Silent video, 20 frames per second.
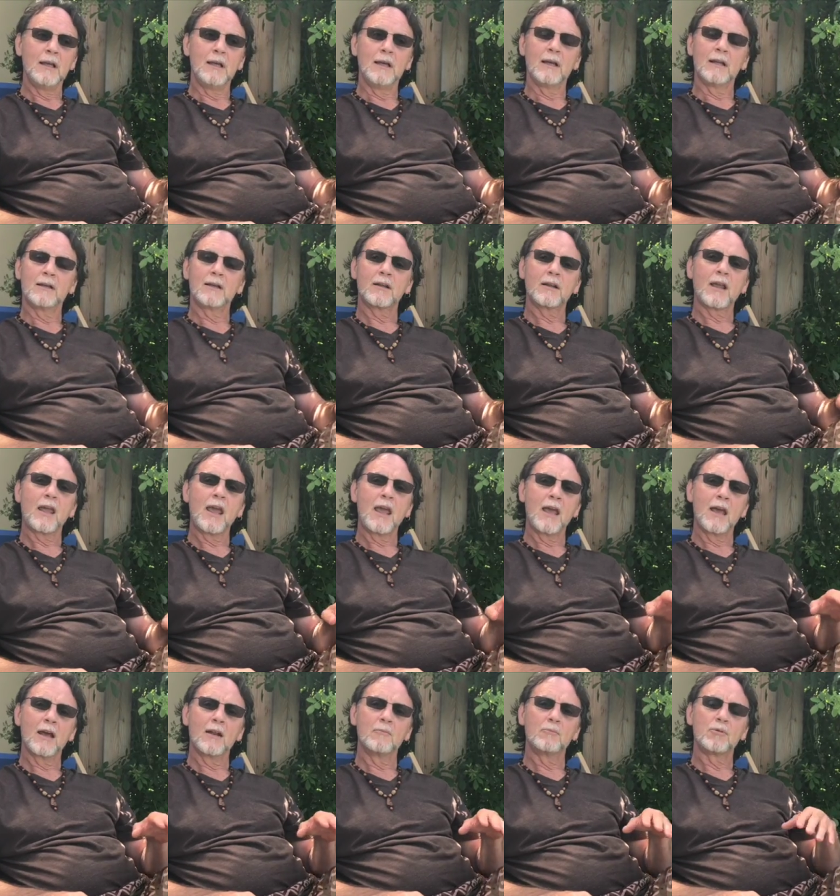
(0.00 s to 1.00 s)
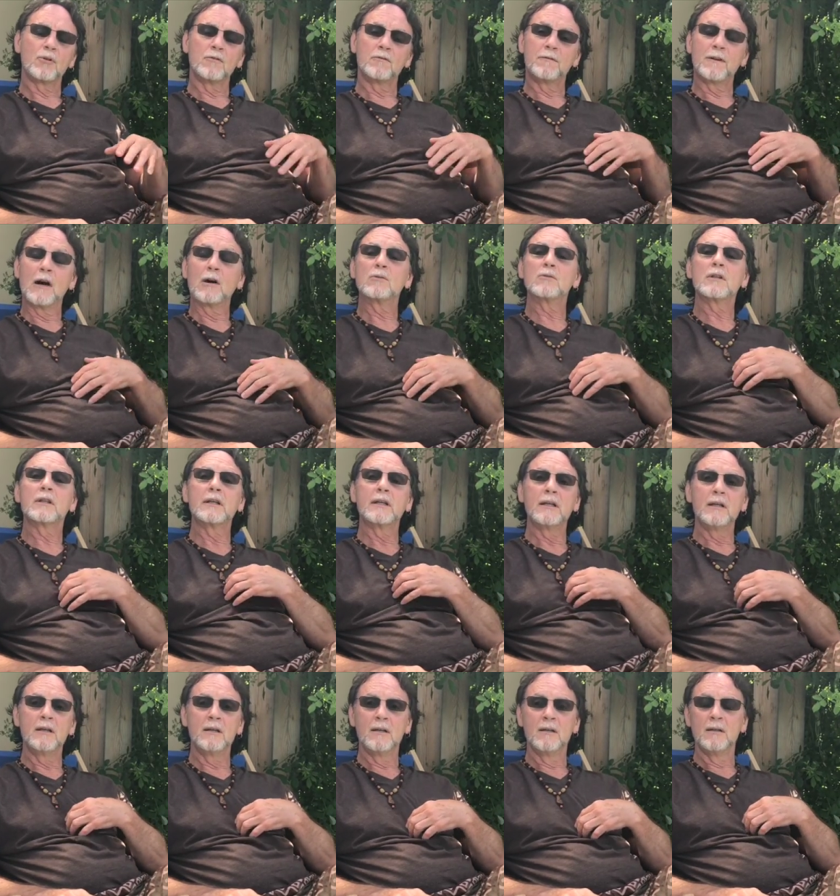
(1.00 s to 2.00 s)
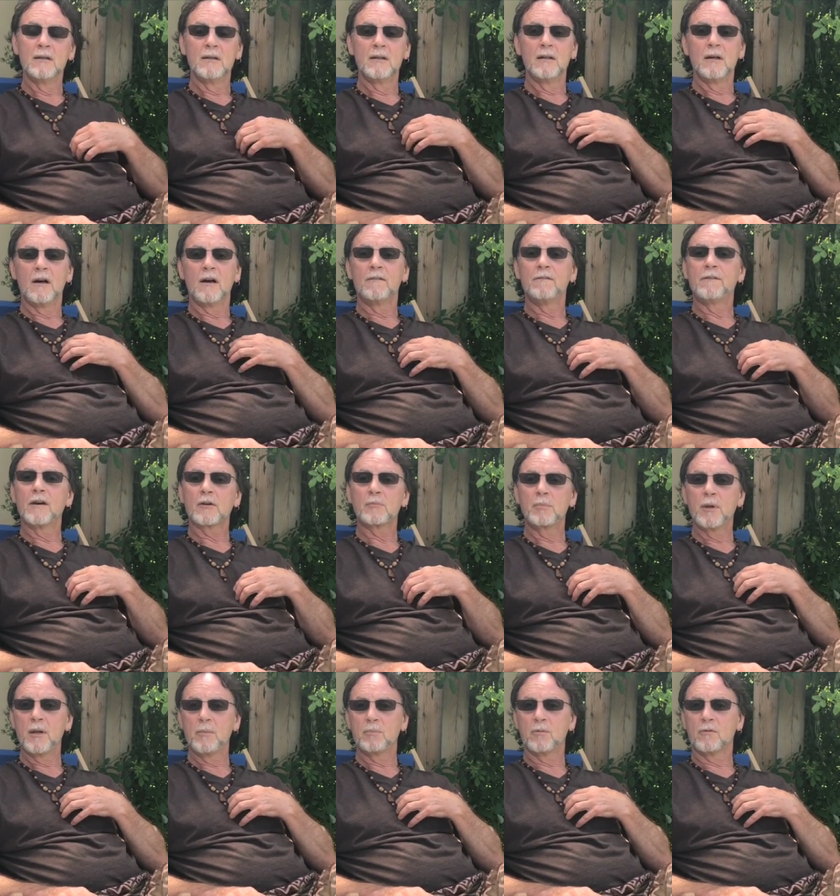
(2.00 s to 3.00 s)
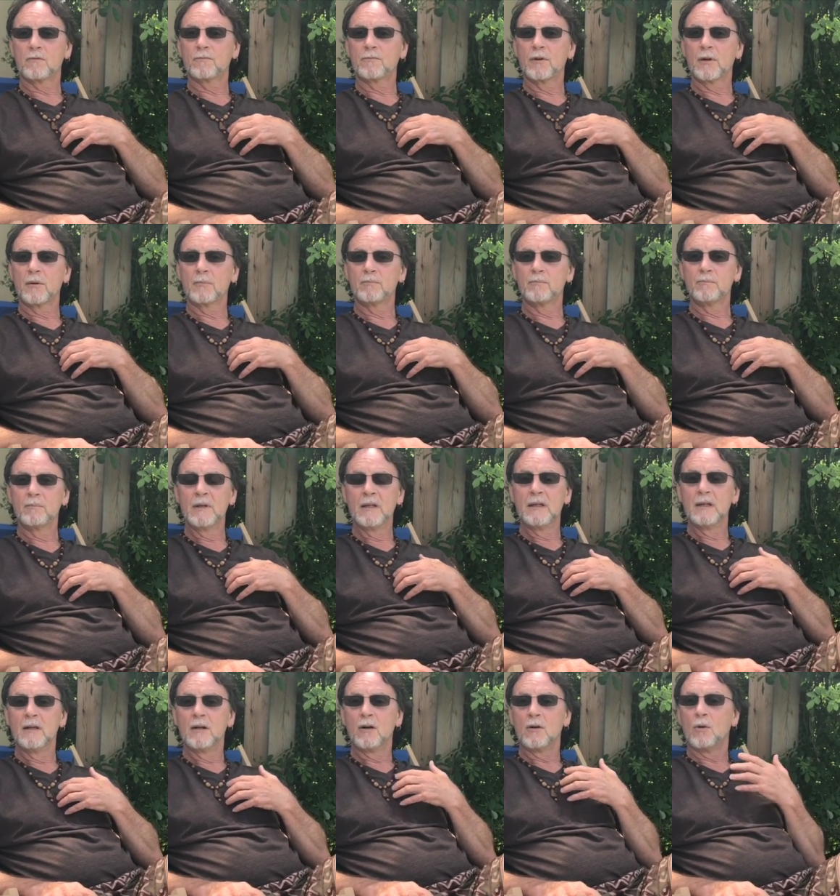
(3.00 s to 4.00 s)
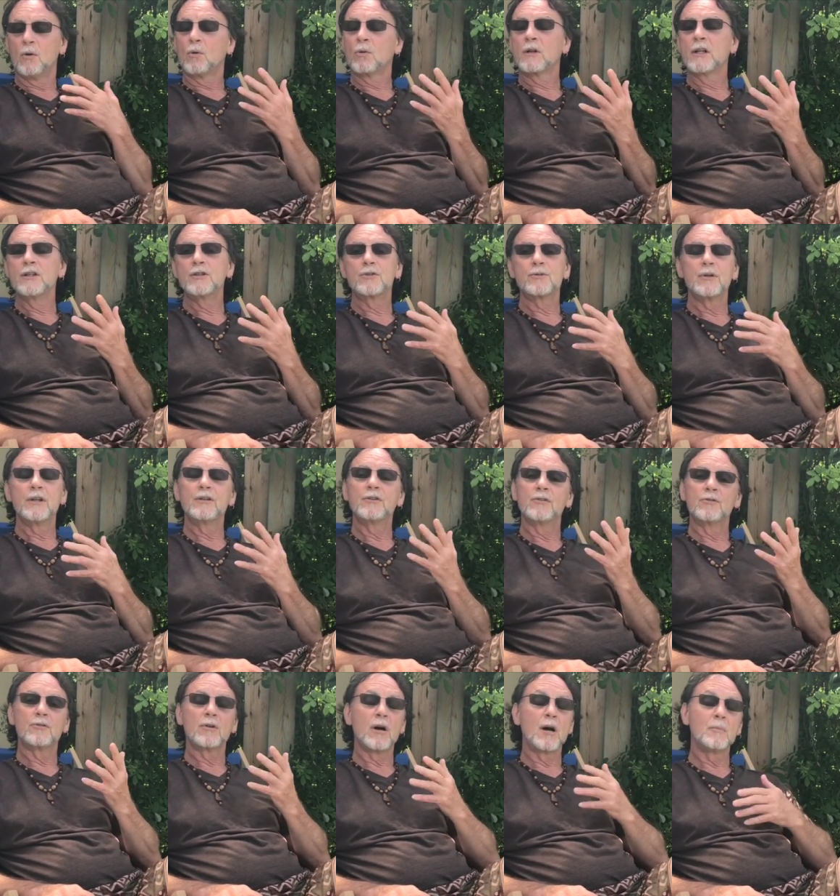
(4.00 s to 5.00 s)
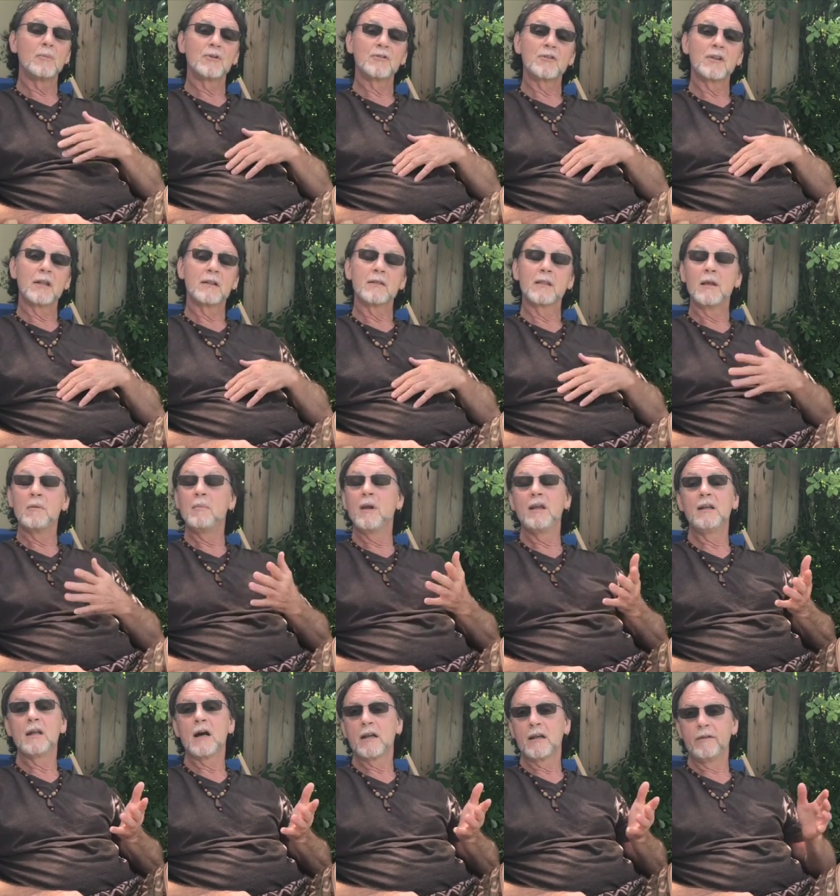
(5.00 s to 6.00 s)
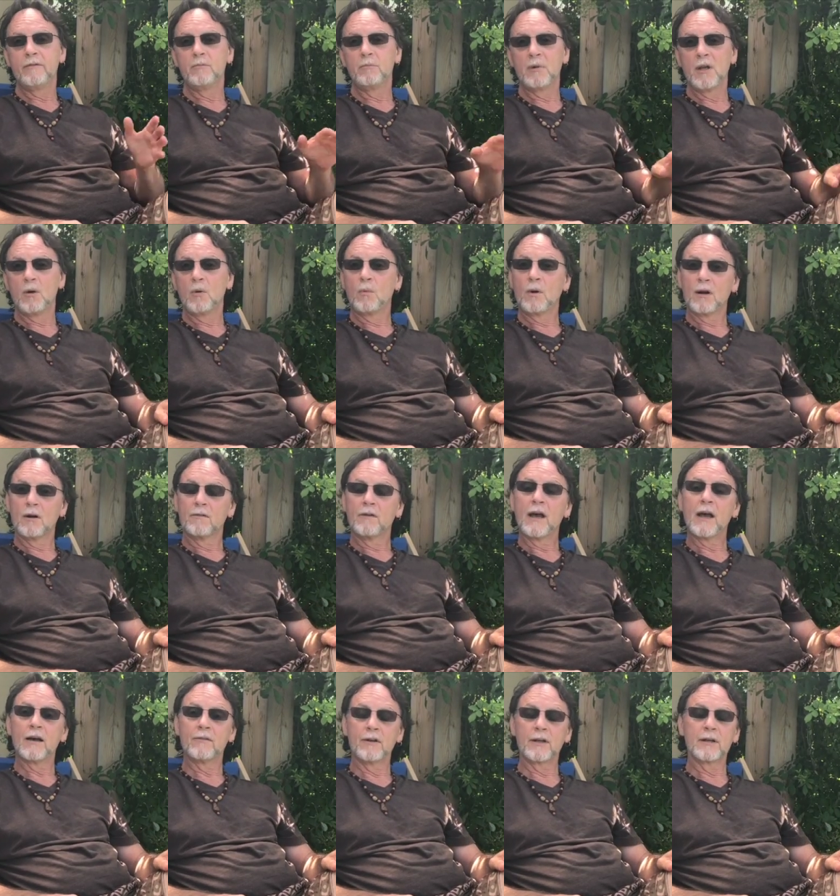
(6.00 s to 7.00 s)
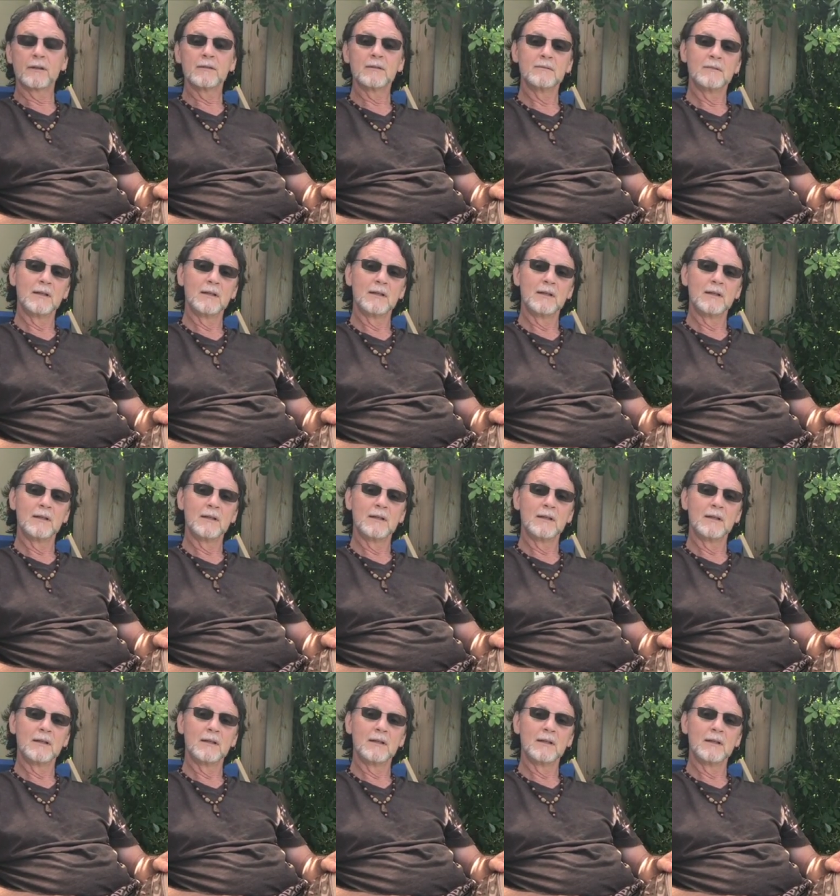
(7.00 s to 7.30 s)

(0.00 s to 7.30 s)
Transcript: it can profoundly affect people from old injuries and traumas that they may not even be aware of having.